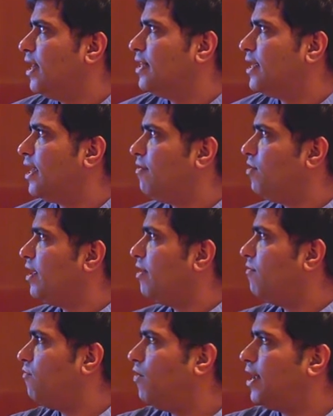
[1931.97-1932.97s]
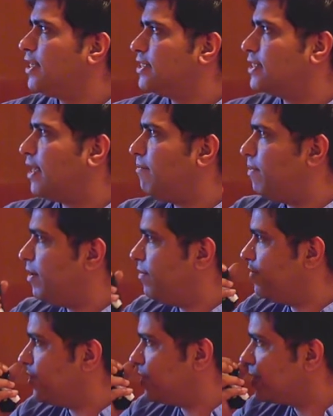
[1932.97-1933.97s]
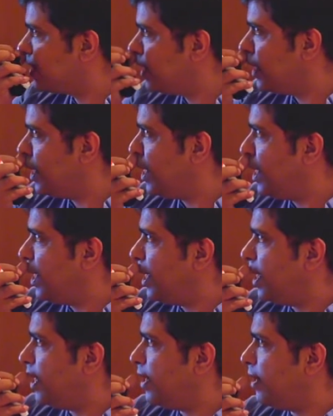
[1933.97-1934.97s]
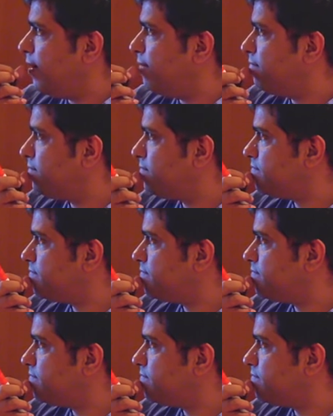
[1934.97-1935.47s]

I think I only have one example of this, um,